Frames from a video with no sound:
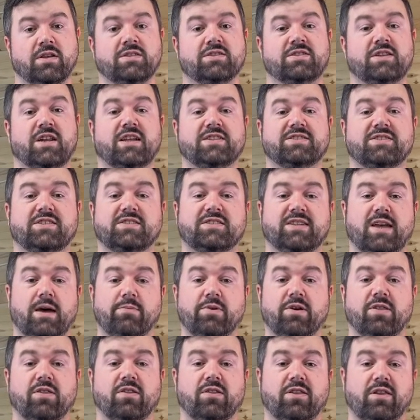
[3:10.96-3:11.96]
So let's
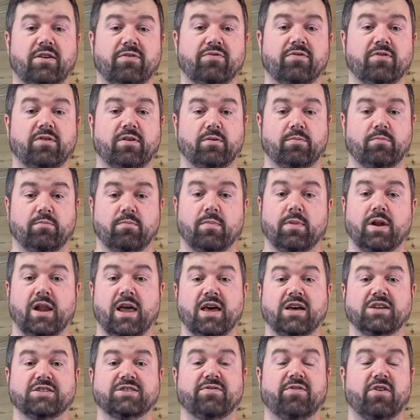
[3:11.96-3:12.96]
examine the different
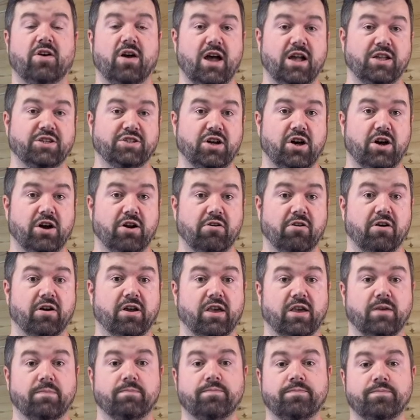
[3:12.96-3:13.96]
layers of our edge
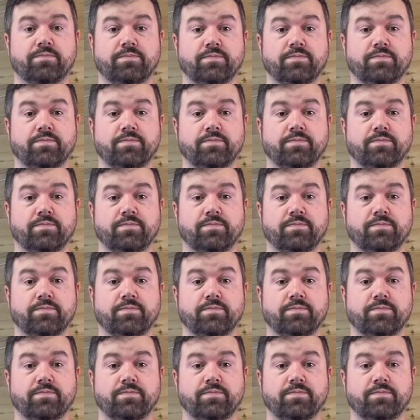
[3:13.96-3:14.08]
hierarchy.